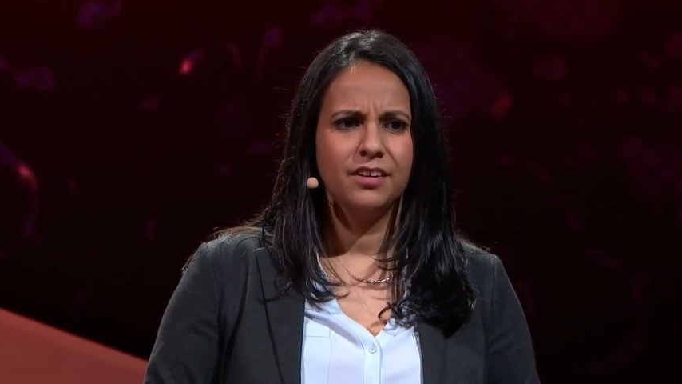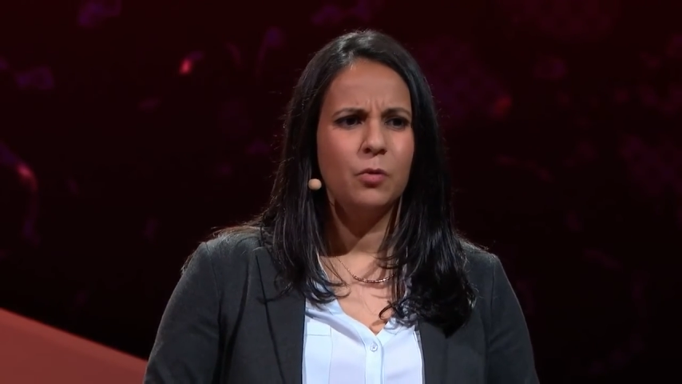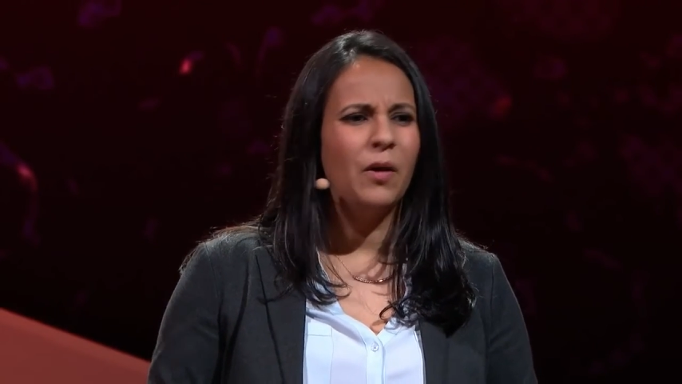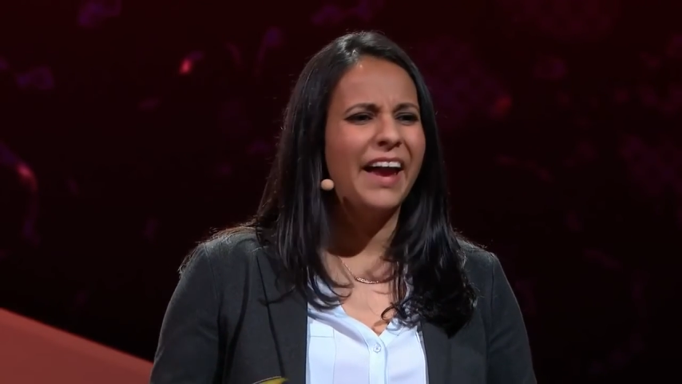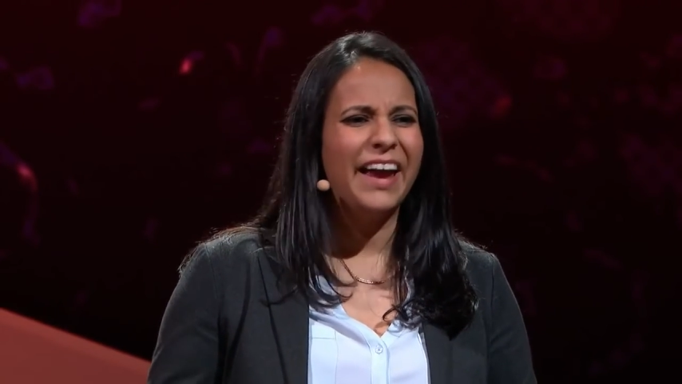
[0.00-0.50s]

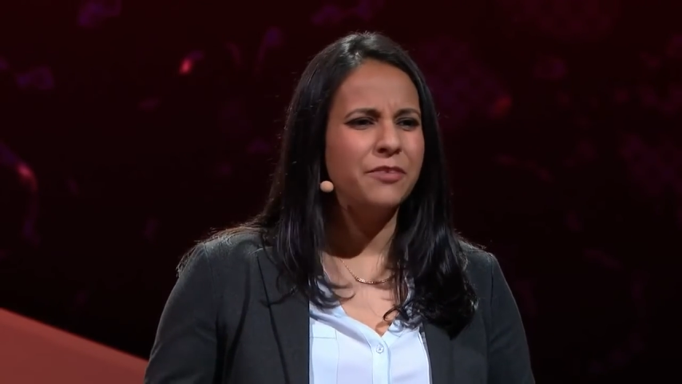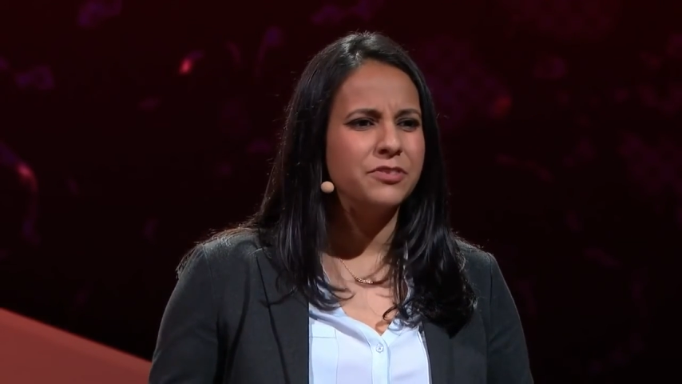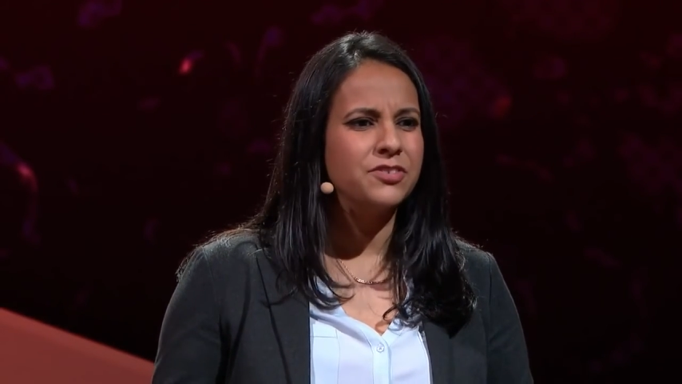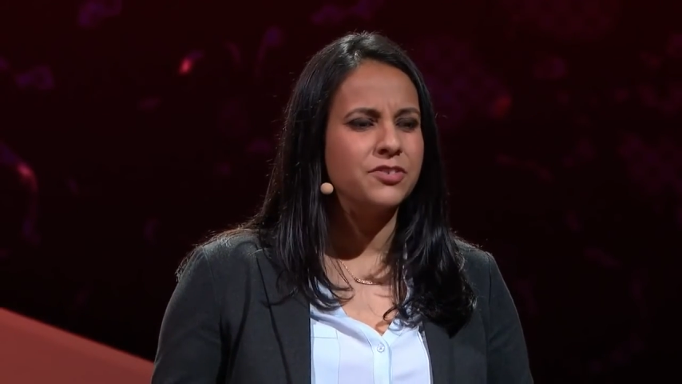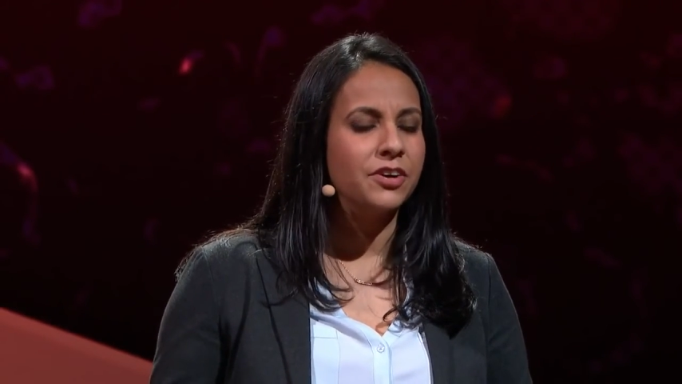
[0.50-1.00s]
Will I have
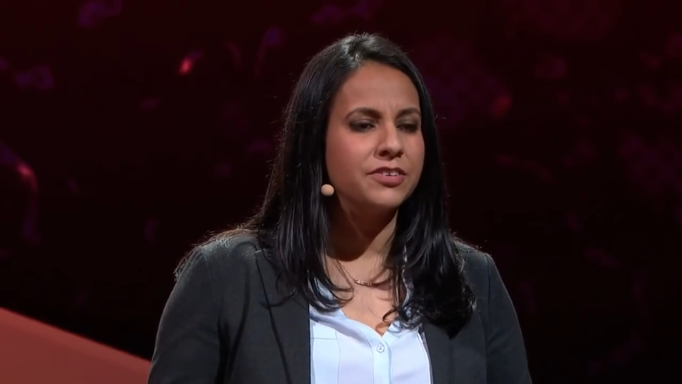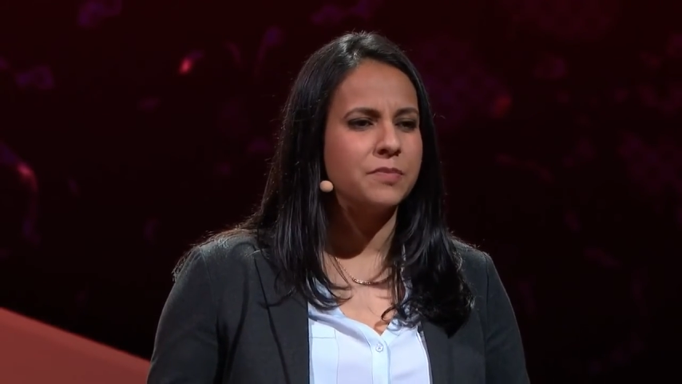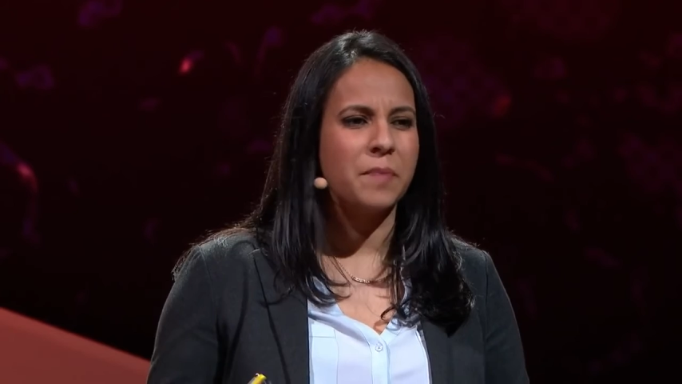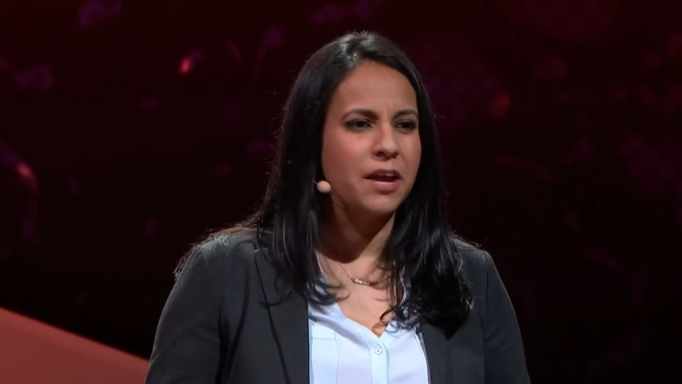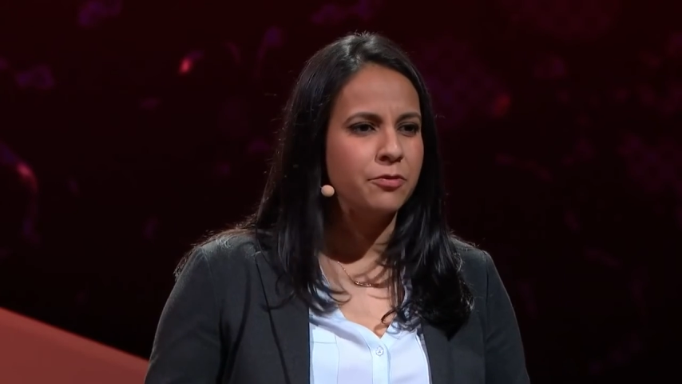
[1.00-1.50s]
to start
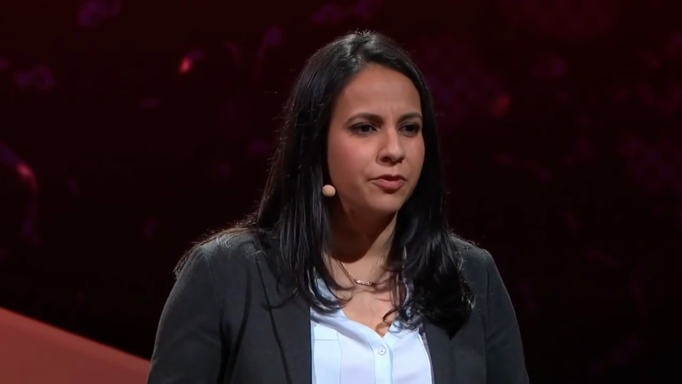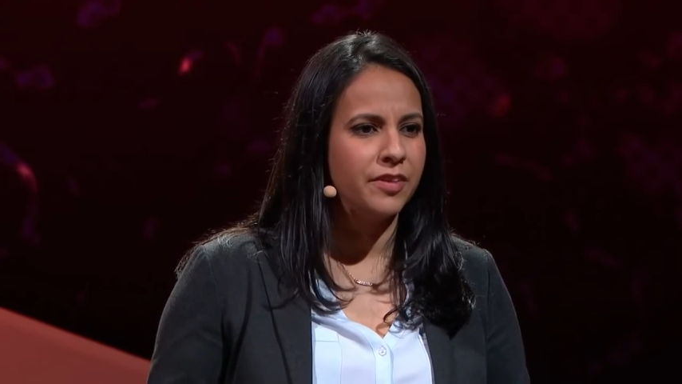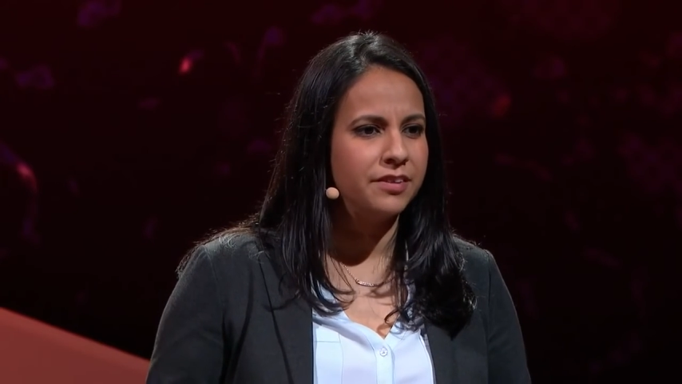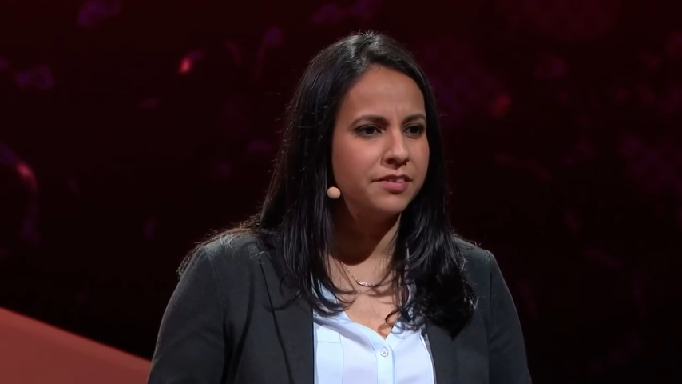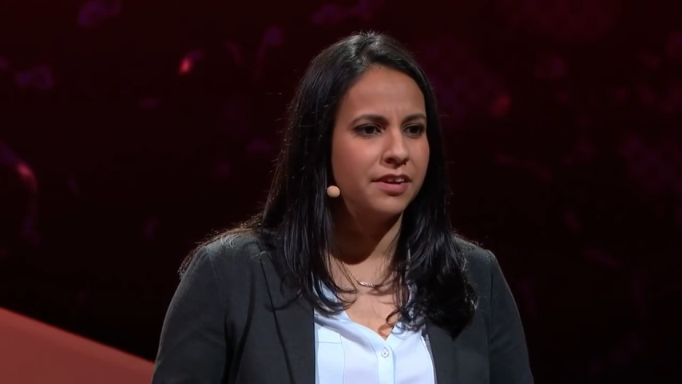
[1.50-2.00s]
to pay for
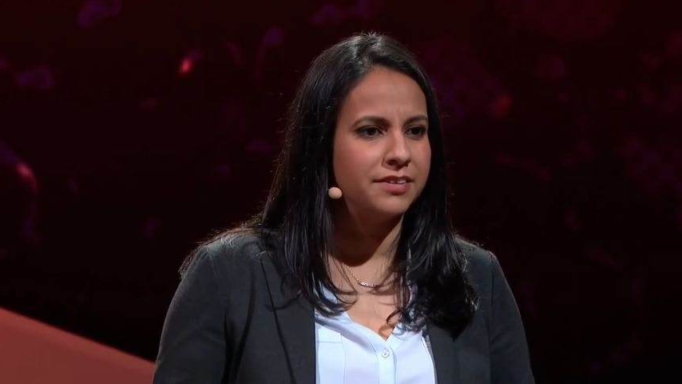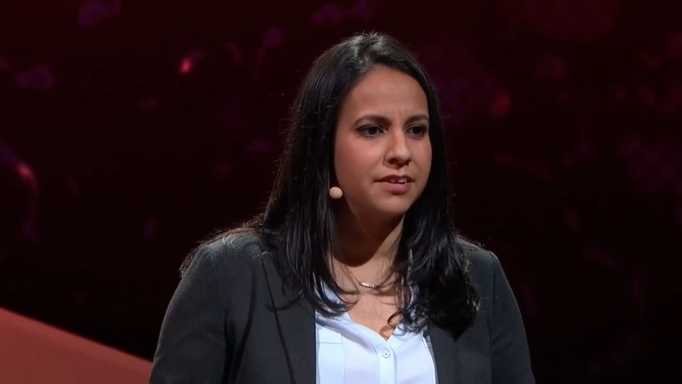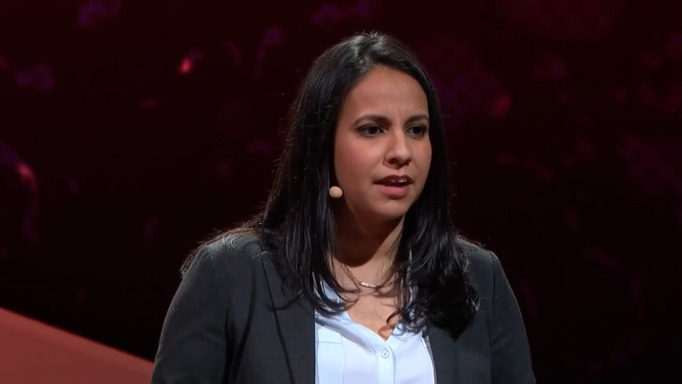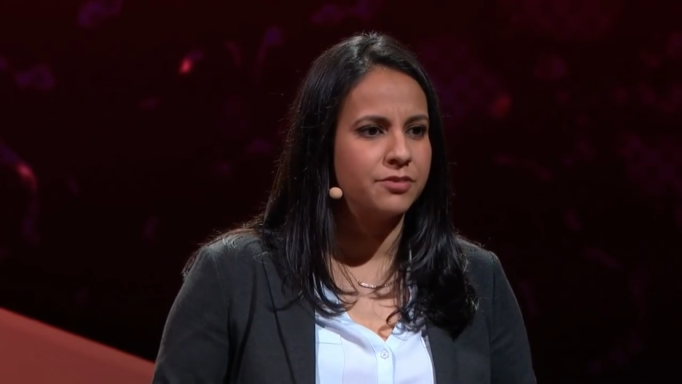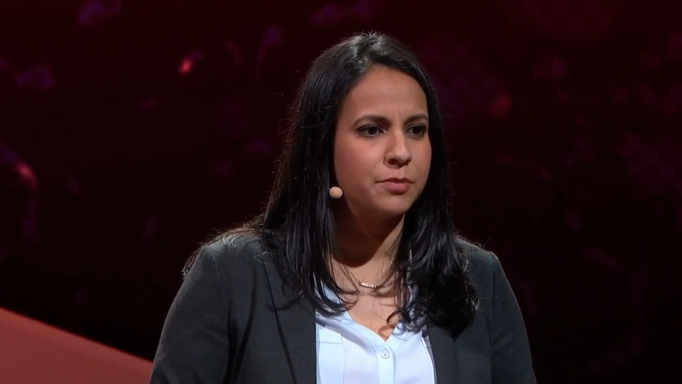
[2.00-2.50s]
things that I
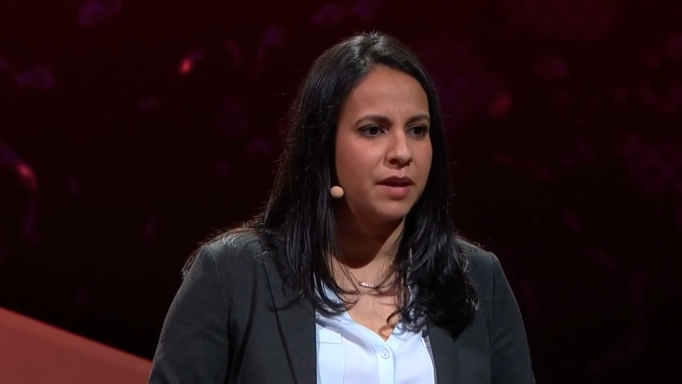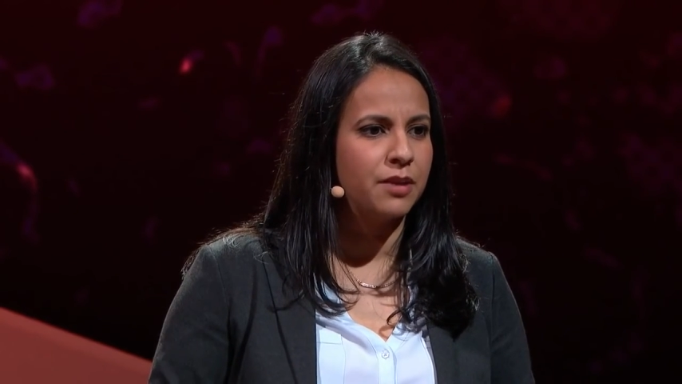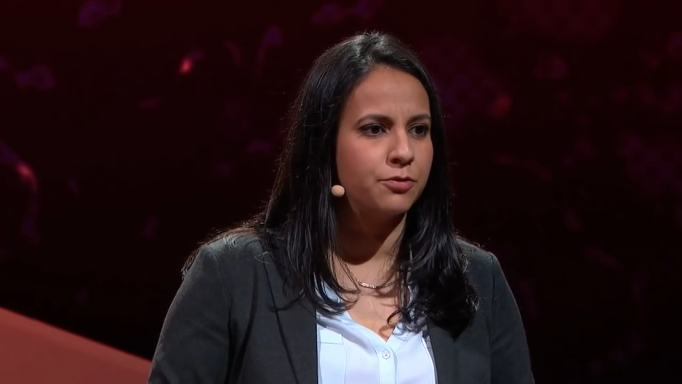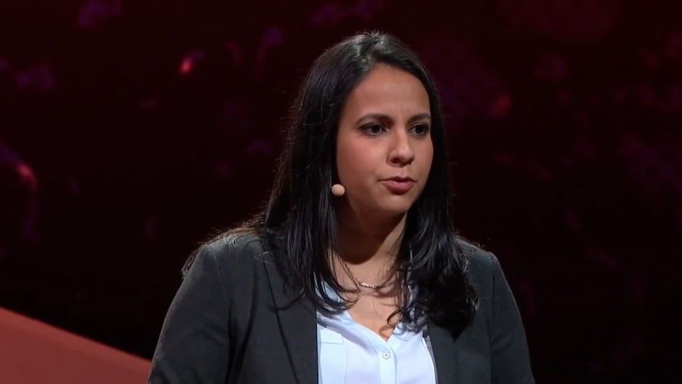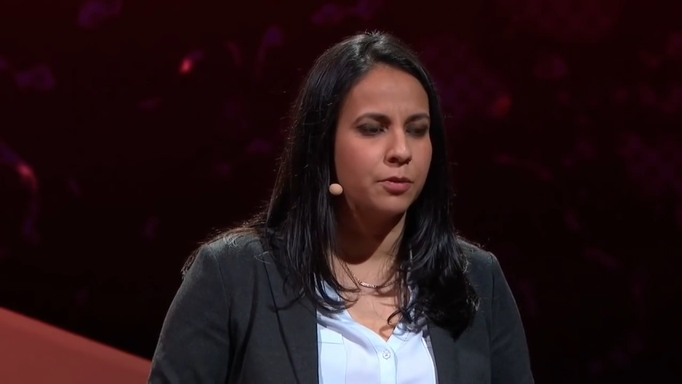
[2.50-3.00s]
didn't have to
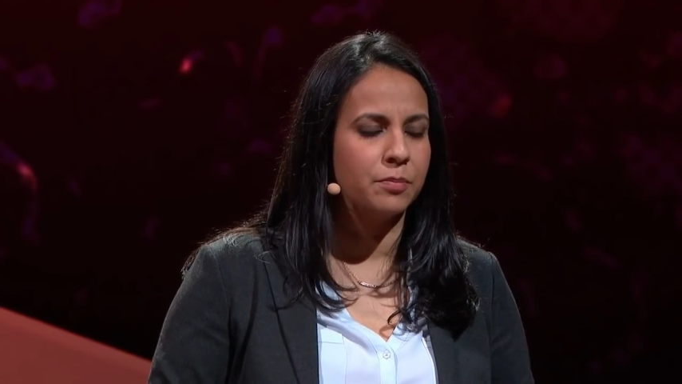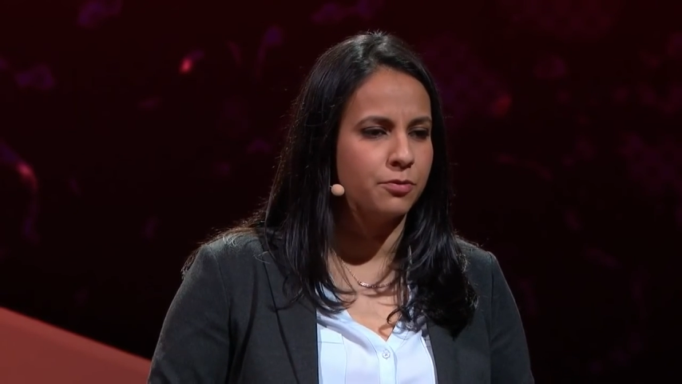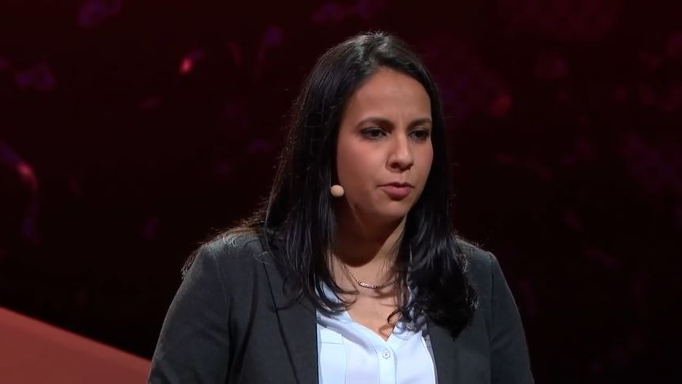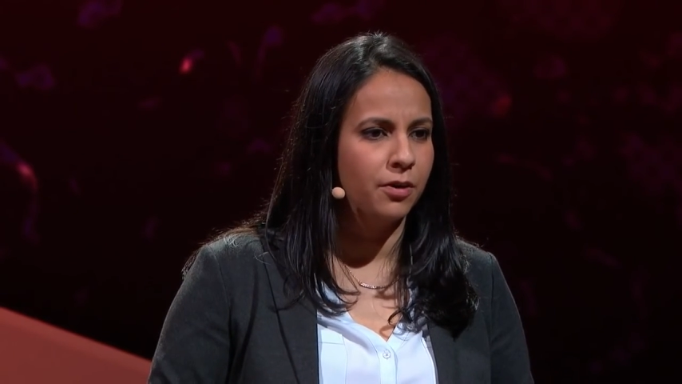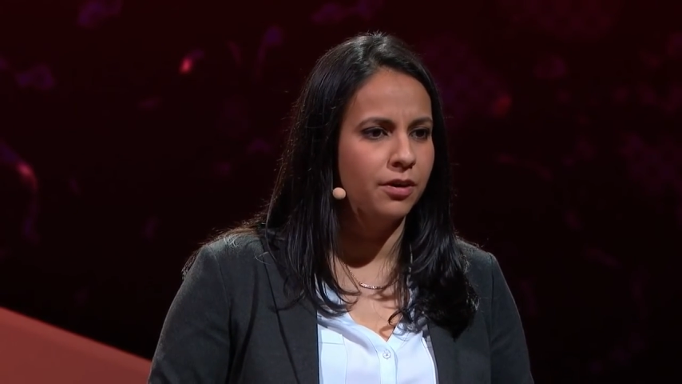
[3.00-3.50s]
pay for
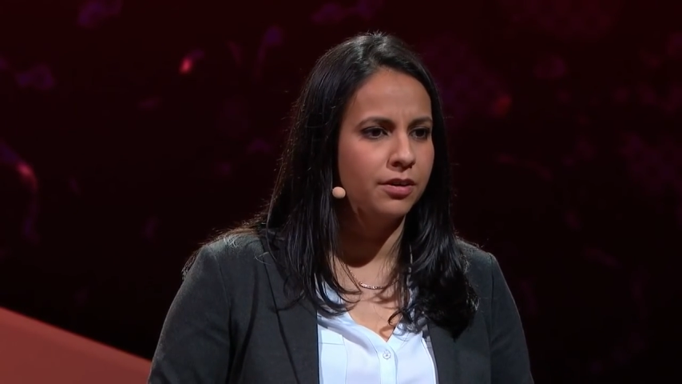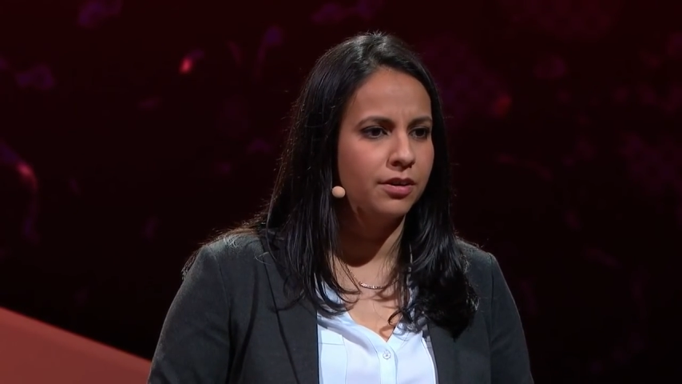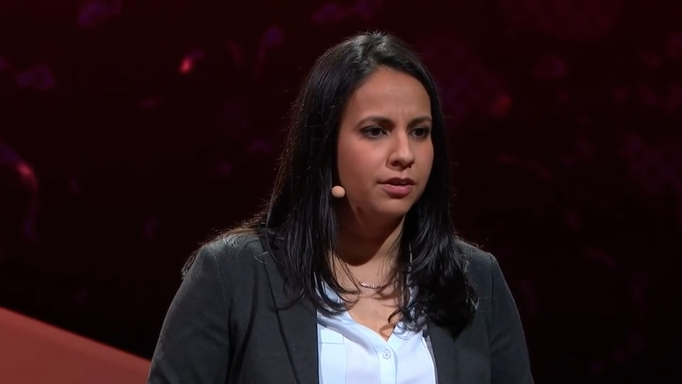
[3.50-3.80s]
before?